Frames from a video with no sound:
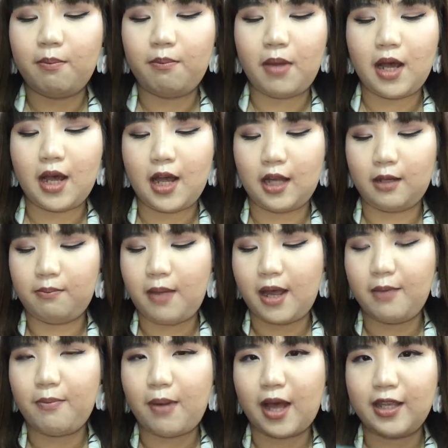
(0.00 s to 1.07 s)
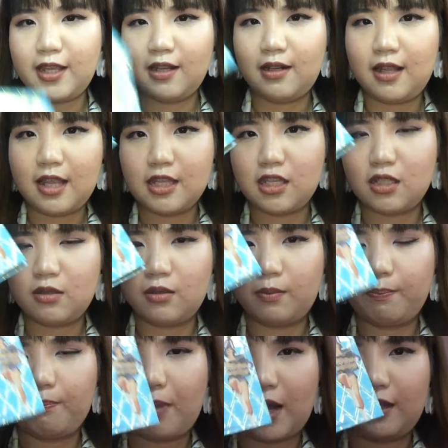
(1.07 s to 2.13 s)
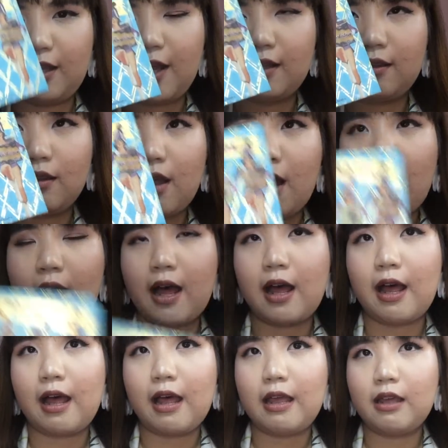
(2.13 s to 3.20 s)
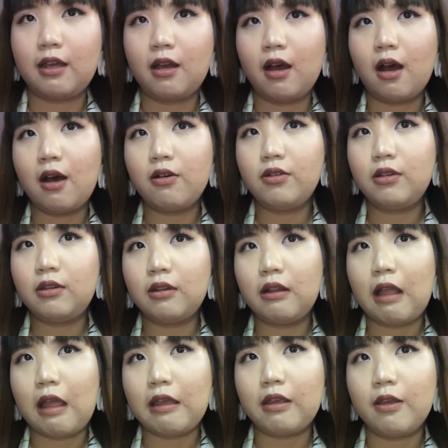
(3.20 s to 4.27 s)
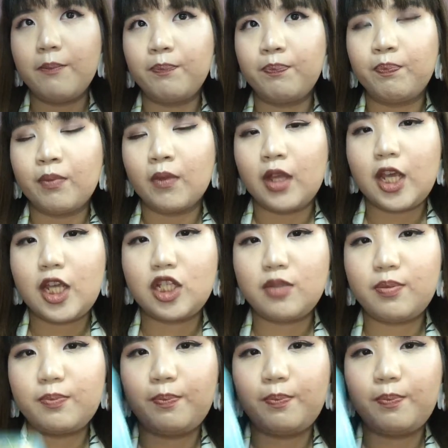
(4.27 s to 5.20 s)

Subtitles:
but by buying this palette, I count like each